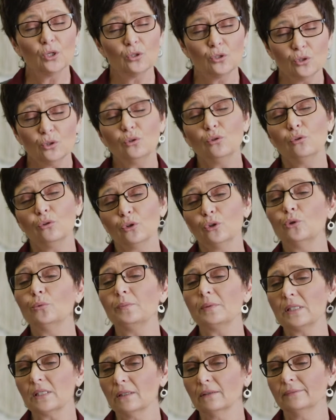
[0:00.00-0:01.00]
Two
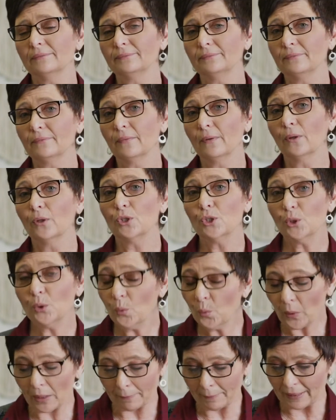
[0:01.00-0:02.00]
groups, two
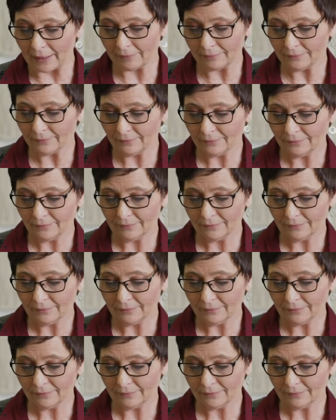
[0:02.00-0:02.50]
women,